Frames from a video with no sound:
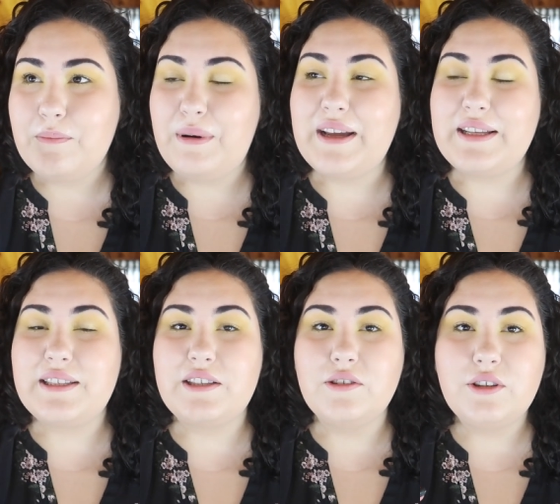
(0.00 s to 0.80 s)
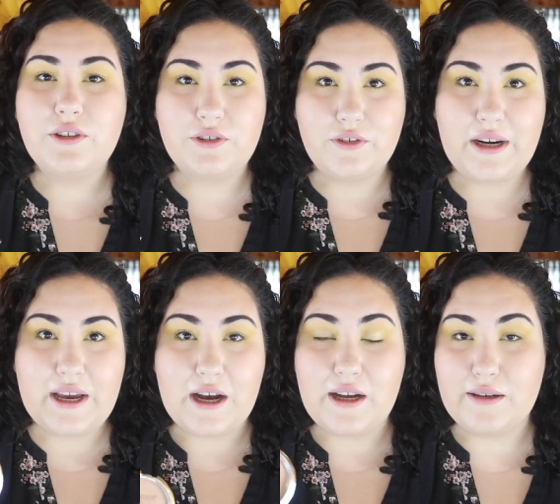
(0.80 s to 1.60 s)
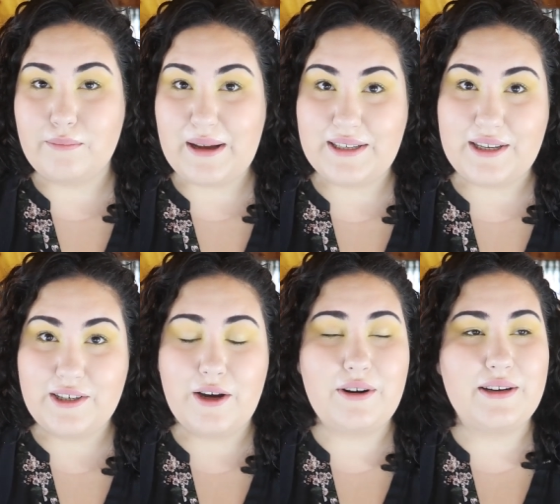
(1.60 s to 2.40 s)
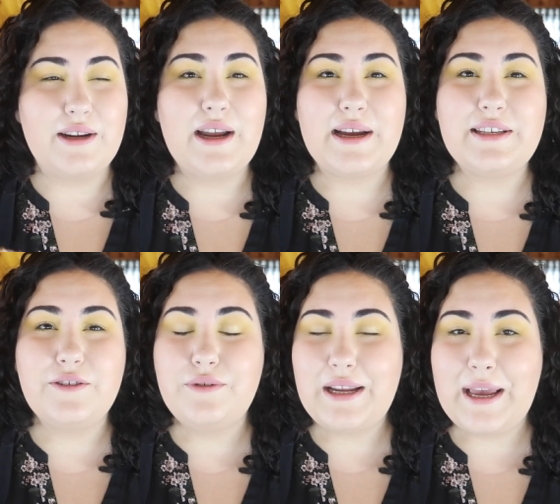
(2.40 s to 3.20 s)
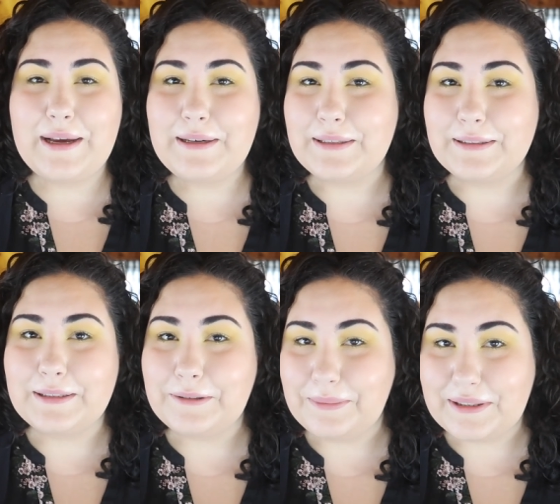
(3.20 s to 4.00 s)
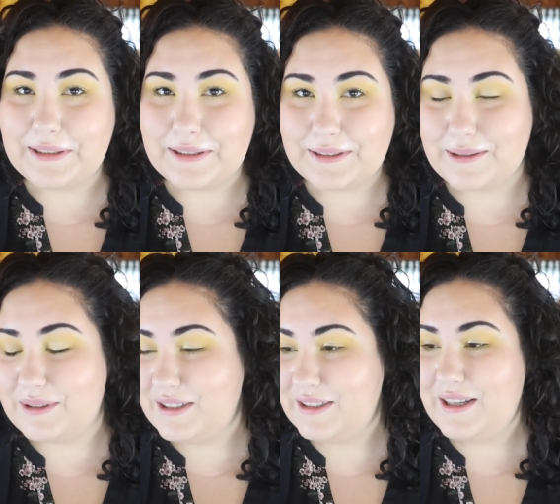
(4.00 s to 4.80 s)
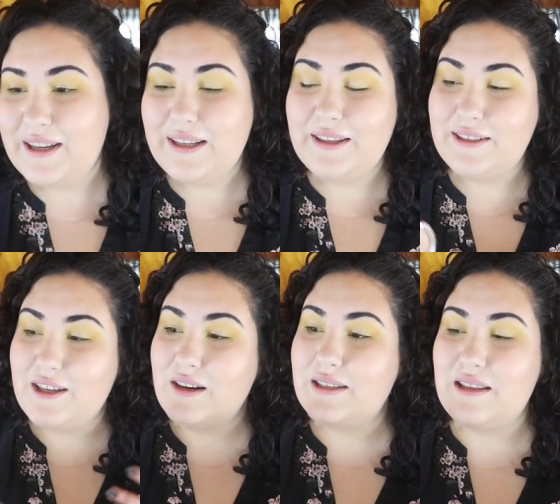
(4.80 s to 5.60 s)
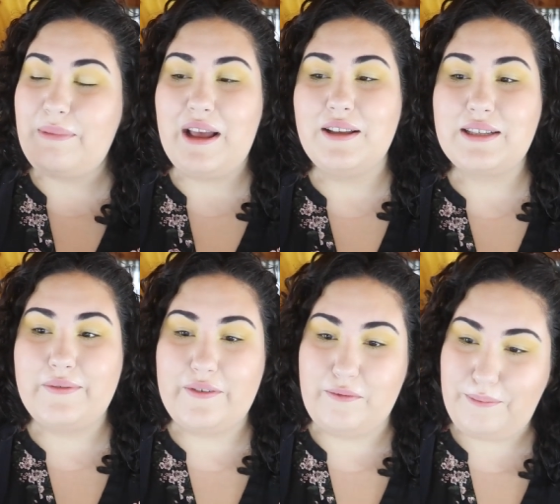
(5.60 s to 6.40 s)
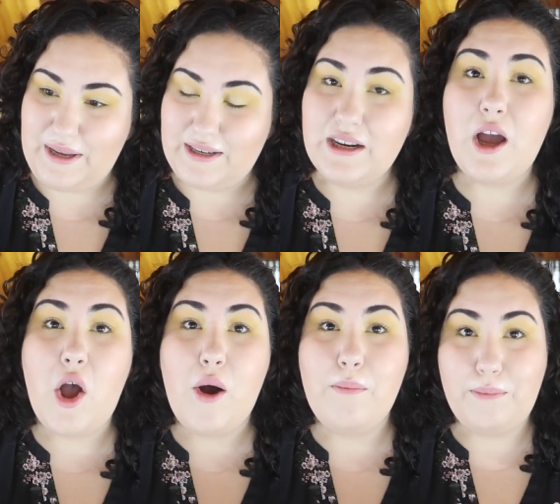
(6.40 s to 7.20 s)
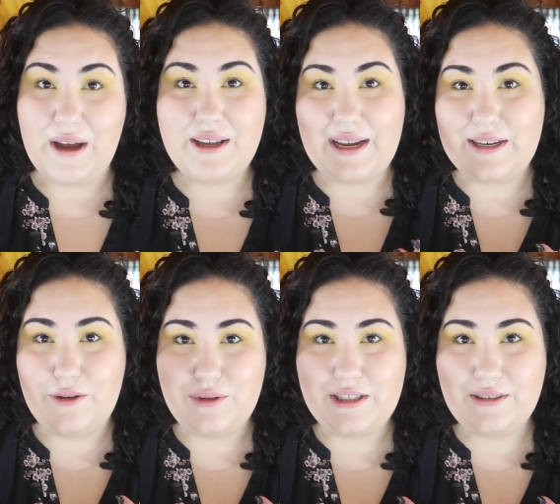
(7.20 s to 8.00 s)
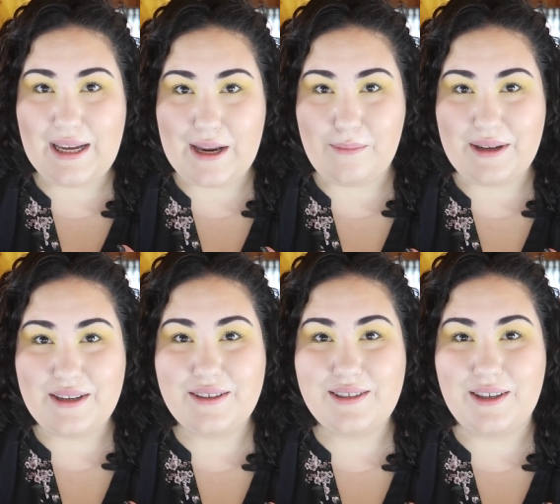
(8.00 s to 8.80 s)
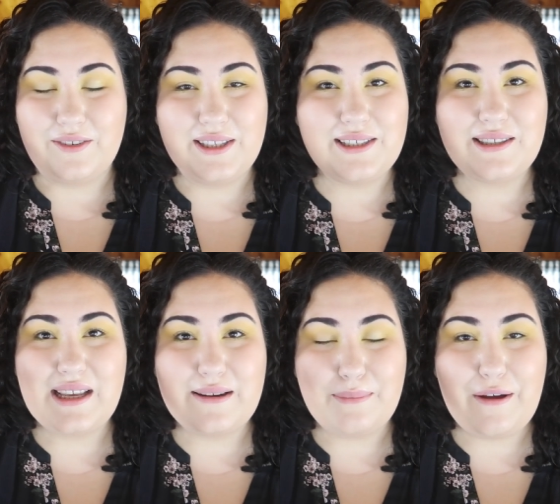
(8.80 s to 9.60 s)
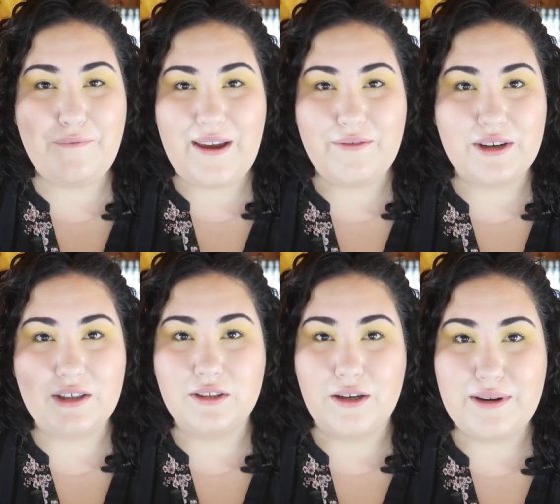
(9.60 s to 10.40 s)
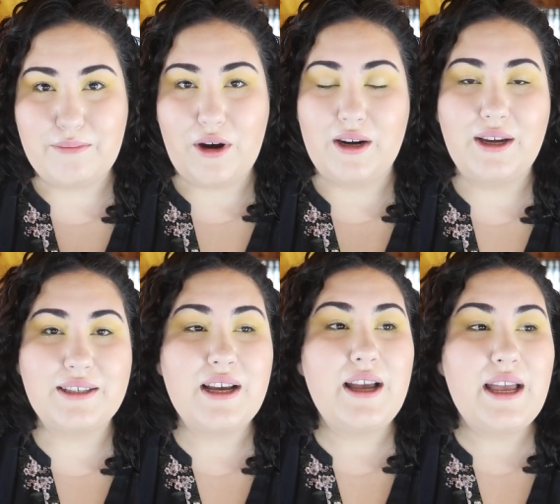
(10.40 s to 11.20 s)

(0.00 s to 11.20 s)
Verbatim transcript: but it still looks great on my skin tone, and I do tan a little bit in the summer. This is honestly the palest I've ever been, but I do still tan a bit, so this is like my favorite glowy product.